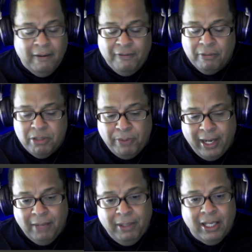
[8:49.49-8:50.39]
from
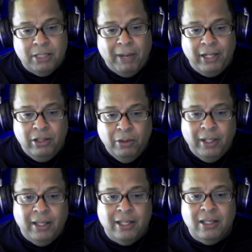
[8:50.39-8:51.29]
spreading, because by
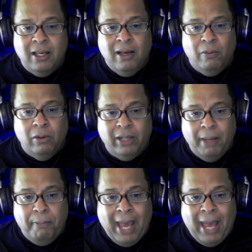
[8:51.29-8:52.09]
doing this, we'll get